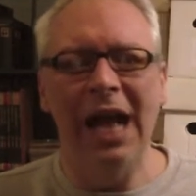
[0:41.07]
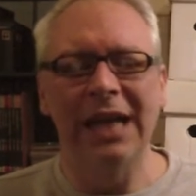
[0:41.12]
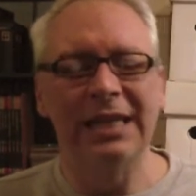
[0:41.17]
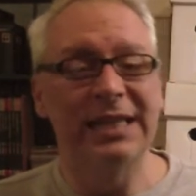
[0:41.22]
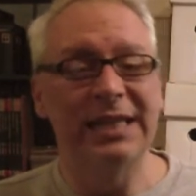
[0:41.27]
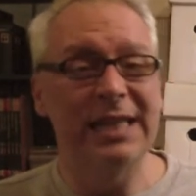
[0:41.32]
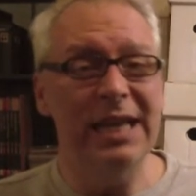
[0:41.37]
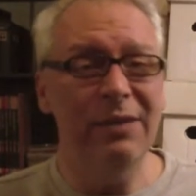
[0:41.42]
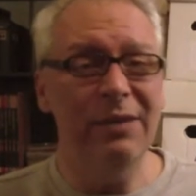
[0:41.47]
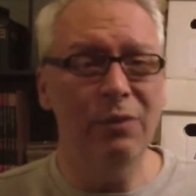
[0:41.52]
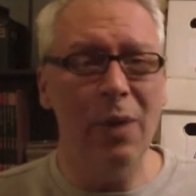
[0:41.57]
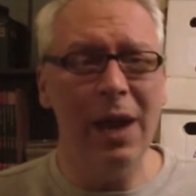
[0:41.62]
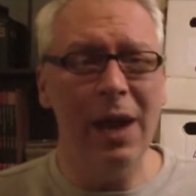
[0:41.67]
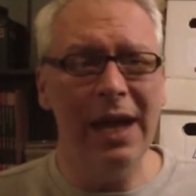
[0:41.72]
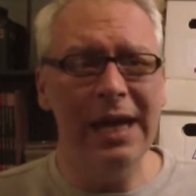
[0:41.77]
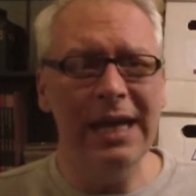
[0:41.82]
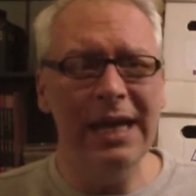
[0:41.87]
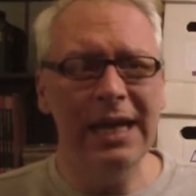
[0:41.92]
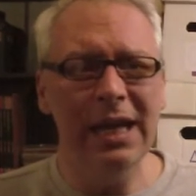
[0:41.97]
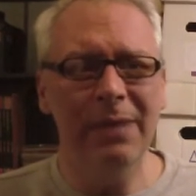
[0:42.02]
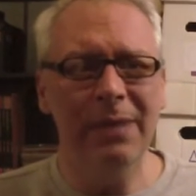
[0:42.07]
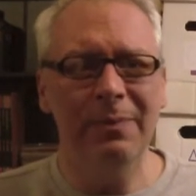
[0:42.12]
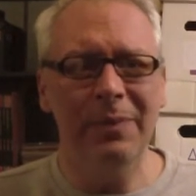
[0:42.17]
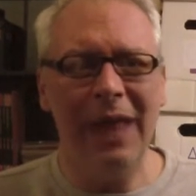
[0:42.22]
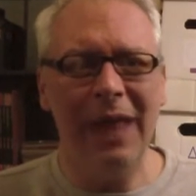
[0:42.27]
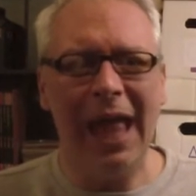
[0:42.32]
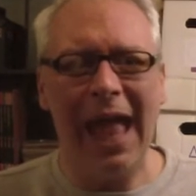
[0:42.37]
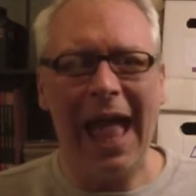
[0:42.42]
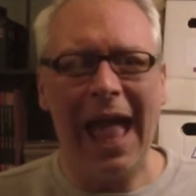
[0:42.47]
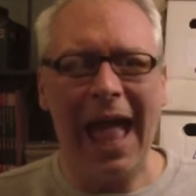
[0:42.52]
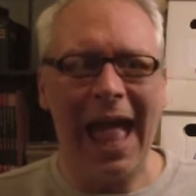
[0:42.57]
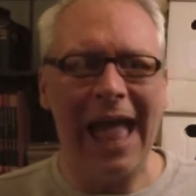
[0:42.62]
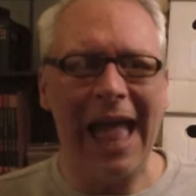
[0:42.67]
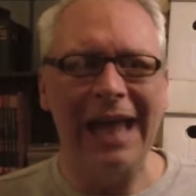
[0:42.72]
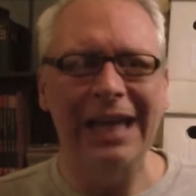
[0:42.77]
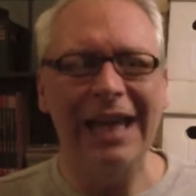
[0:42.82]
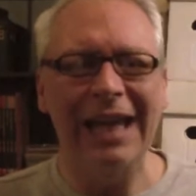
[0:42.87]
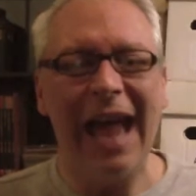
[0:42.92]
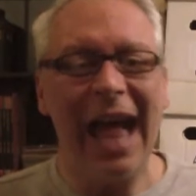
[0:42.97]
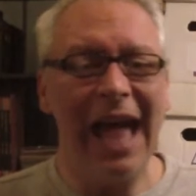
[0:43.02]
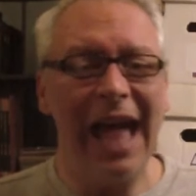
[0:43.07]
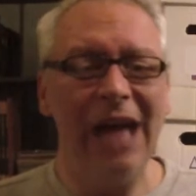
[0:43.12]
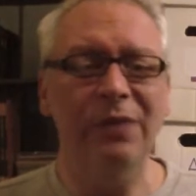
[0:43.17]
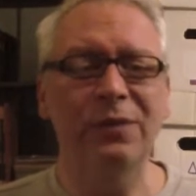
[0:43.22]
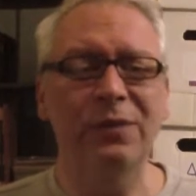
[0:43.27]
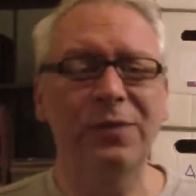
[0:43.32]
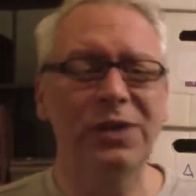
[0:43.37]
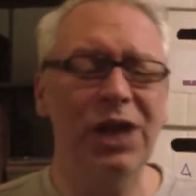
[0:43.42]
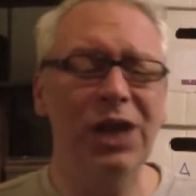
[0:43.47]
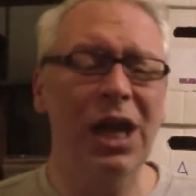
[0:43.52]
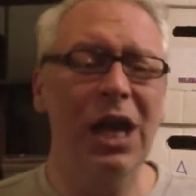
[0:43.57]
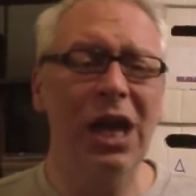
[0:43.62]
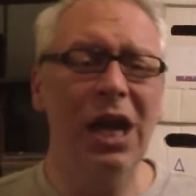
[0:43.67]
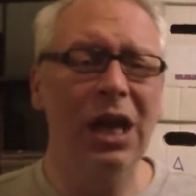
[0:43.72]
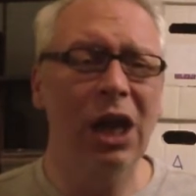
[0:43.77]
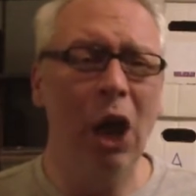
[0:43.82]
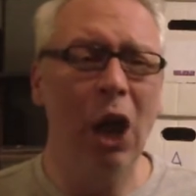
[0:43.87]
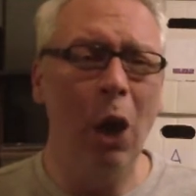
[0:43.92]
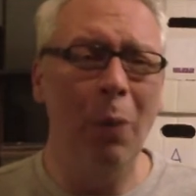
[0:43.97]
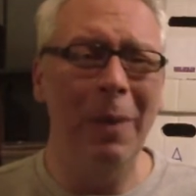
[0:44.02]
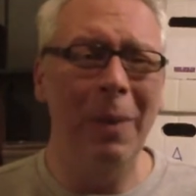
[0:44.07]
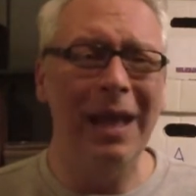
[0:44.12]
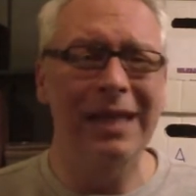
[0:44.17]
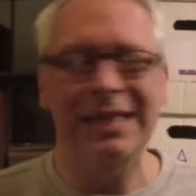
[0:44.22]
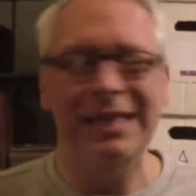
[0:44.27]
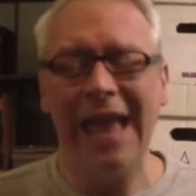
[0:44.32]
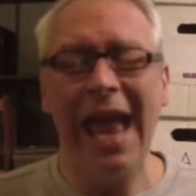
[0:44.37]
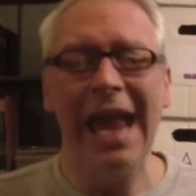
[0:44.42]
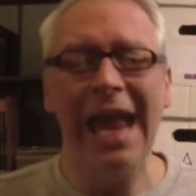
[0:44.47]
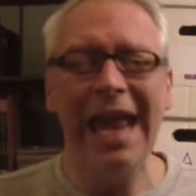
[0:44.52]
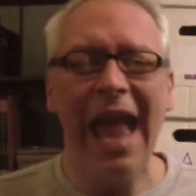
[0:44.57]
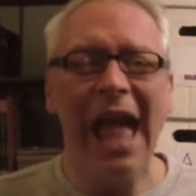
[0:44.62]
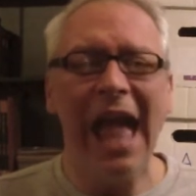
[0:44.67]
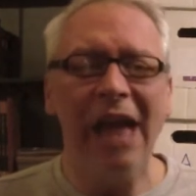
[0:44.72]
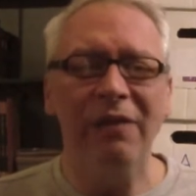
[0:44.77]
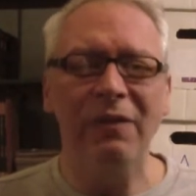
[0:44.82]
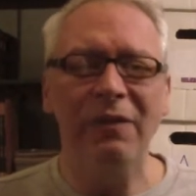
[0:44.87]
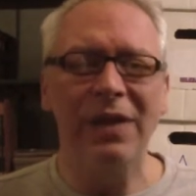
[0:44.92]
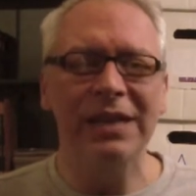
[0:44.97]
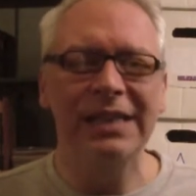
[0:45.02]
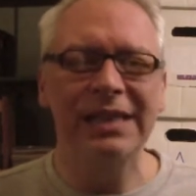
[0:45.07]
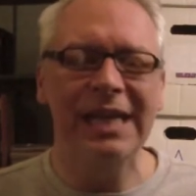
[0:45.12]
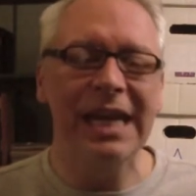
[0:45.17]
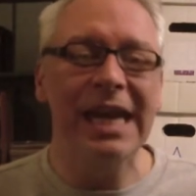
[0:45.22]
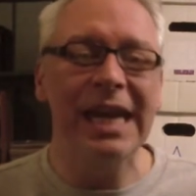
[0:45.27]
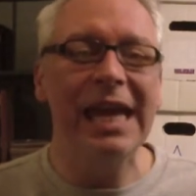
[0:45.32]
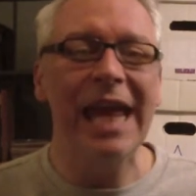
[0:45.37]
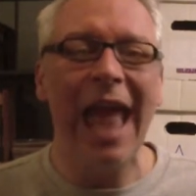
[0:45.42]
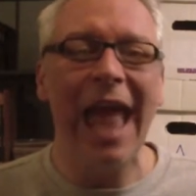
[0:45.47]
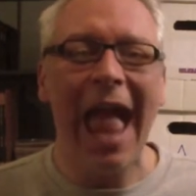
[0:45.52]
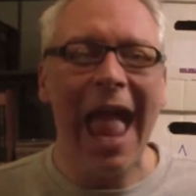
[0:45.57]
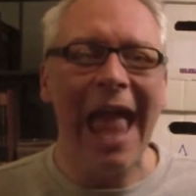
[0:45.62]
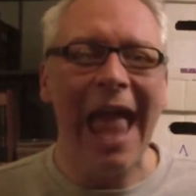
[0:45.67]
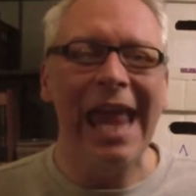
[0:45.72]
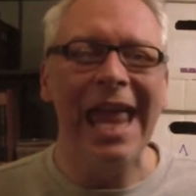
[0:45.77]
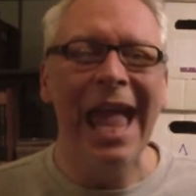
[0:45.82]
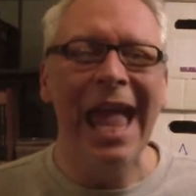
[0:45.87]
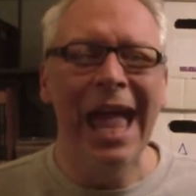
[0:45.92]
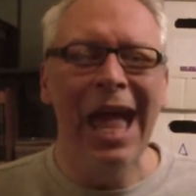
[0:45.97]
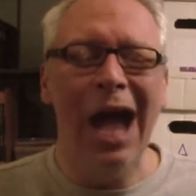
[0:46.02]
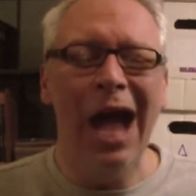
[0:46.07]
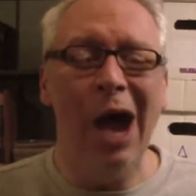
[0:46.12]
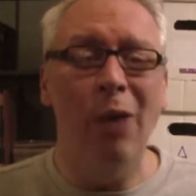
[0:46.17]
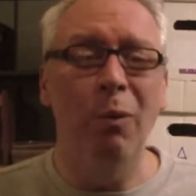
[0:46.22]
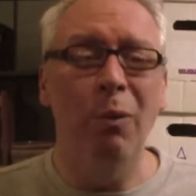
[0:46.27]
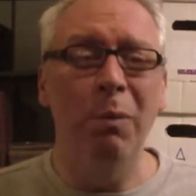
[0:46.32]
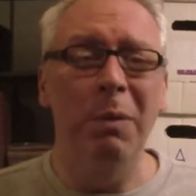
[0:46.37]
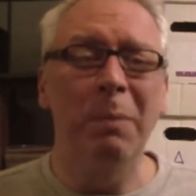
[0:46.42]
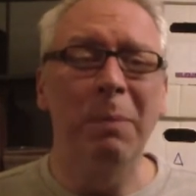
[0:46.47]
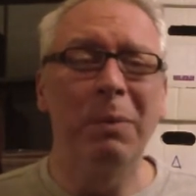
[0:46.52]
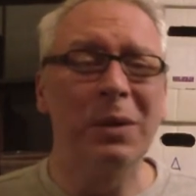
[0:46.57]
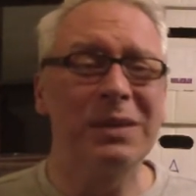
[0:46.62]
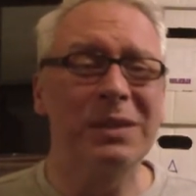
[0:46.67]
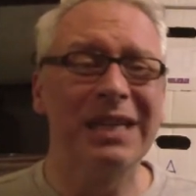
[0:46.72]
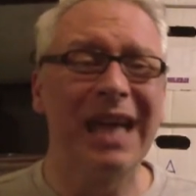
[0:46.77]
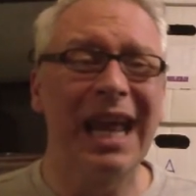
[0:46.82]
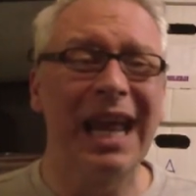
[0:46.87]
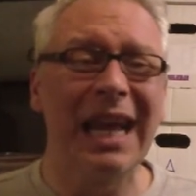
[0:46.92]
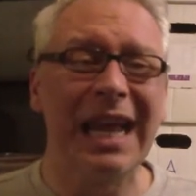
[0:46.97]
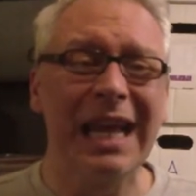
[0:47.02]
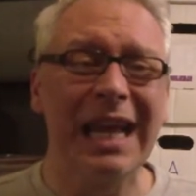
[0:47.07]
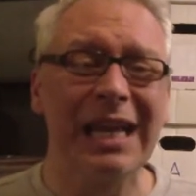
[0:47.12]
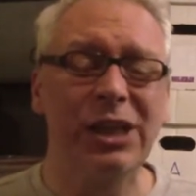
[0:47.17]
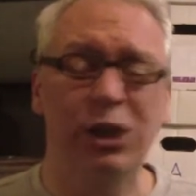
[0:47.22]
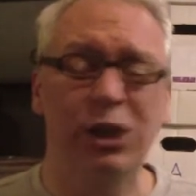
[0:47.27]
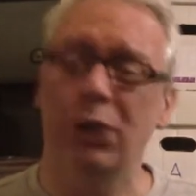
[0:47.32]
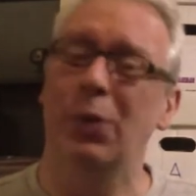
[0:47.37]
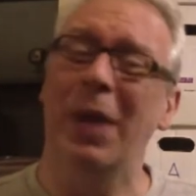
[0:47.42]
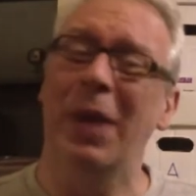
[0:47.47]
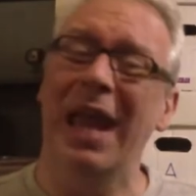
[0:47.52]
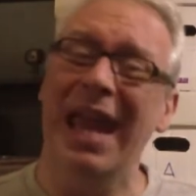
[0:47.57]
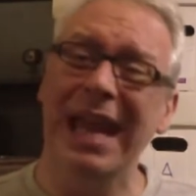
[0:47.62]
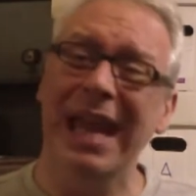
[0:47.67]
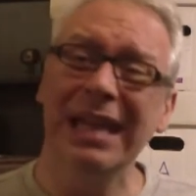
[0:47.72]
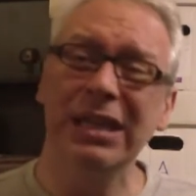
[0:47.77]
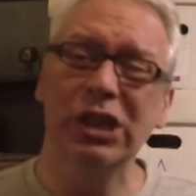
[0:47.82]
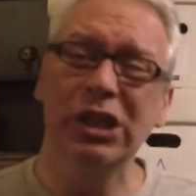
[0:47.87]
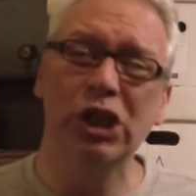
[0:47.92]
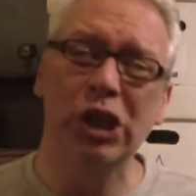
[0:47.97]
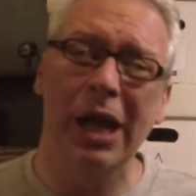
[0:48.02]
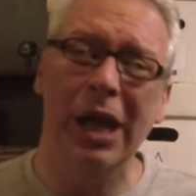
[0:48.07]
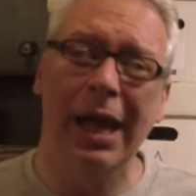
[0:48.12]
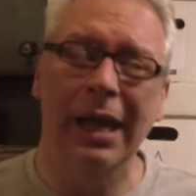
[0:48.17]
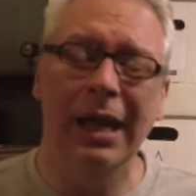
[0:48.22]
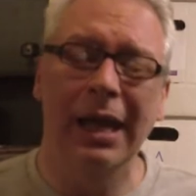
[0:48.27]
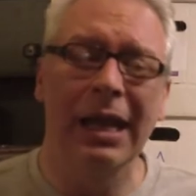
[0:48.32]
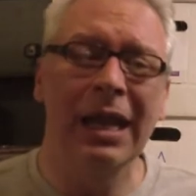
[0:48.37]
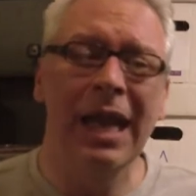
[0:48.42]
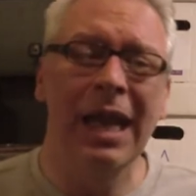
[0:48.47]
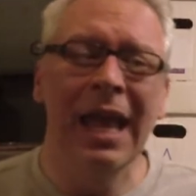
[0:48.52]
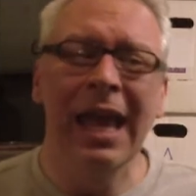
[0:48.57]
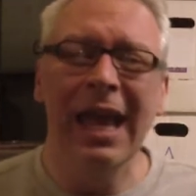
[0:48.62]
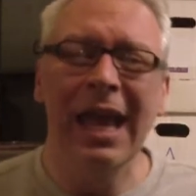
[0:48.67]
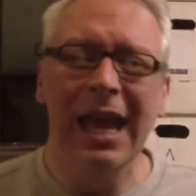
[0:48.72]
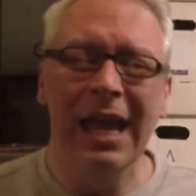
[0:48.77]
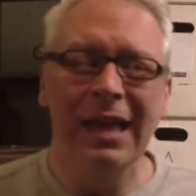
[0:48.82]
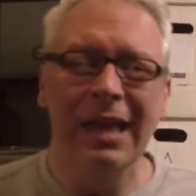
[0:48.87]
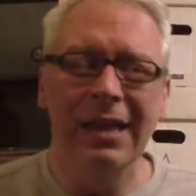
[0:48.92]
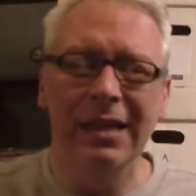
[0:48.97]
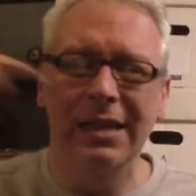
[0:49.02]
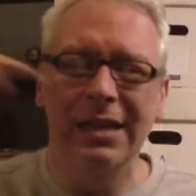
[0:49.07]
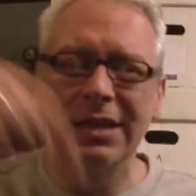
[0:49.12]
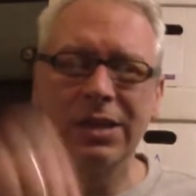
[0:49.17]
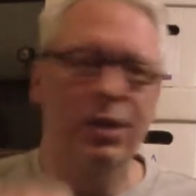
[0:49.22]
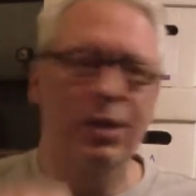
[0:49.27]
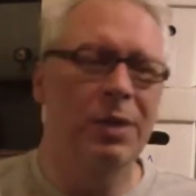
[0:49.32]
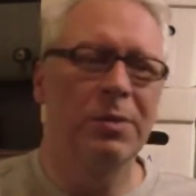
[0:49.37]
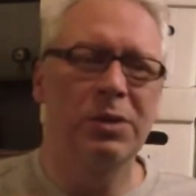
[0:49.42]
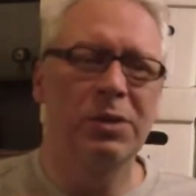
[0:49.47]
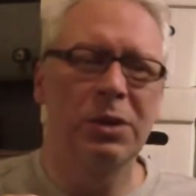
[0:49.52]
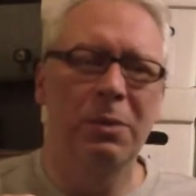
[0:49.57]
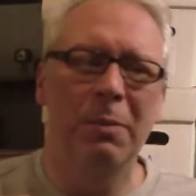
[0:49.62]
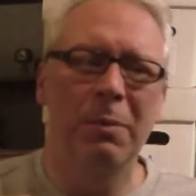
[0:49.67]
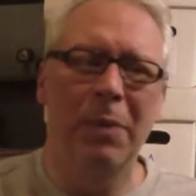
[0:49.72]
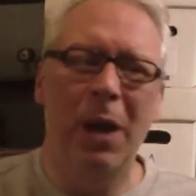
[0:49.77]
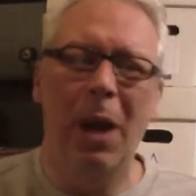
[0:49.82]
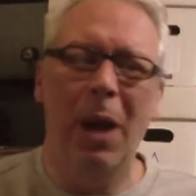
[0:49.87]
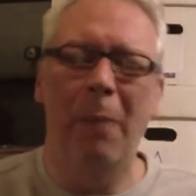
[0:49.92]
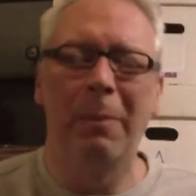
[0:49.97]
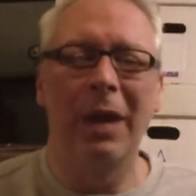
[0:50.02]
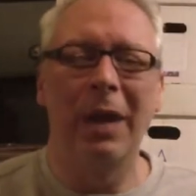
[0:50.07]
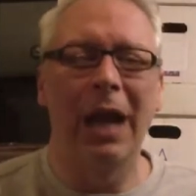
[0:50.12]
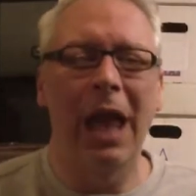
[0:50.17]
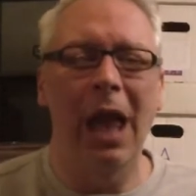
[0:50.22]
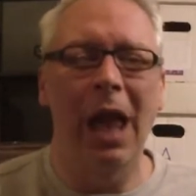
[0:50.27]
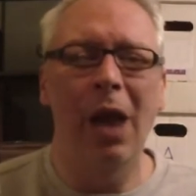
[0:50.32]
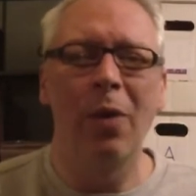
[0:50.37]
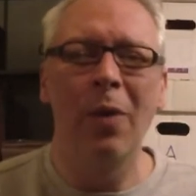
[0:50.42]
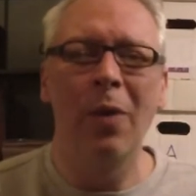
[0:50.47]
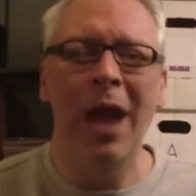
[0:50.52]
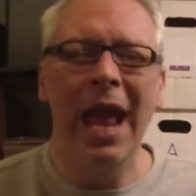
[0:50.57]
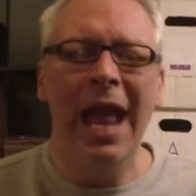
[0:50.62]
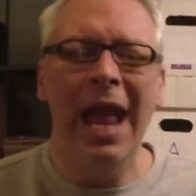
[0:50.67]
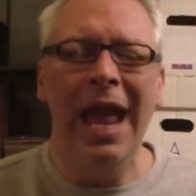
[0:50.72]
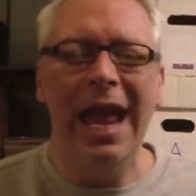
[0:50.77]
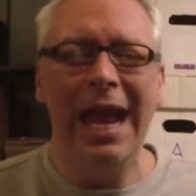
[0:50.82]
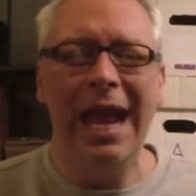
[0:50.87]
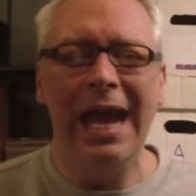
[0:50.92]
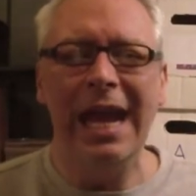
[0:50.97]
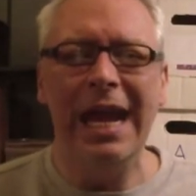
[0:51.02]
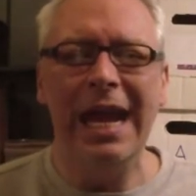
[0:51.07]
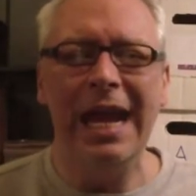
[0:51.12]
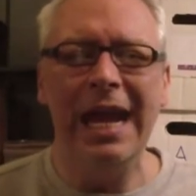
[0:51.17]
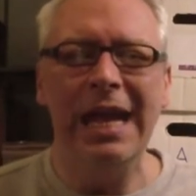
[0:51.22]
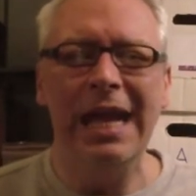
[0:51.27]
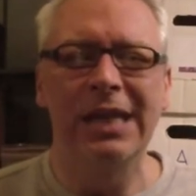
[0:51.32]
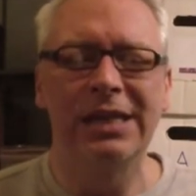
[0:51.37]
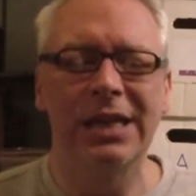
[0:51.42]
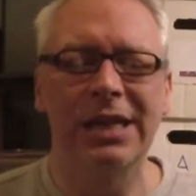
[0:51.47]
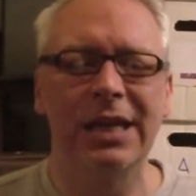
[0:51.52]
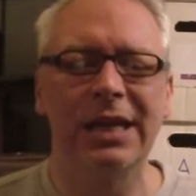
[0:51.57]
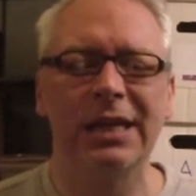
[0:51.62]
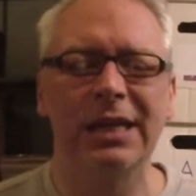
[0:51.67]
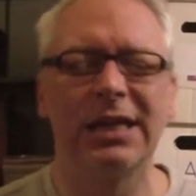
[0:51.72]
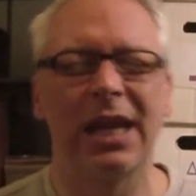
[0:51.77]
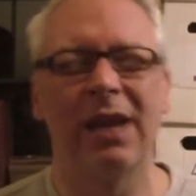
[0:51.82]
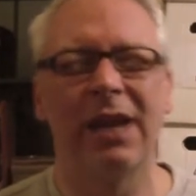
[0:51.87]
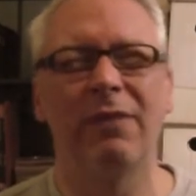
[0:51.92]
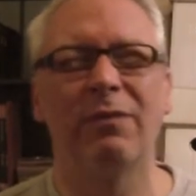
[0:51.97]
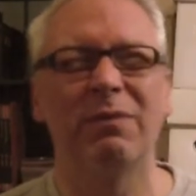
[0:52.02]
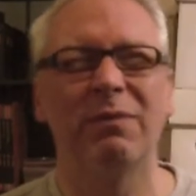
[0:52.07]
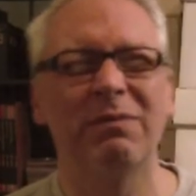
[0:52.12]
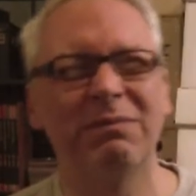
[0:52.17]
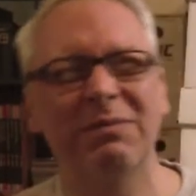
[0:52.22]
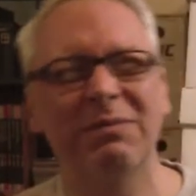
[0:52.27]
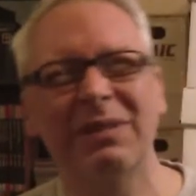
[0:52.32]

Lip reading: Steve Wayne, and After Comics, AFTA. I will be putting a link to his channel in the description bar below. He does kind of,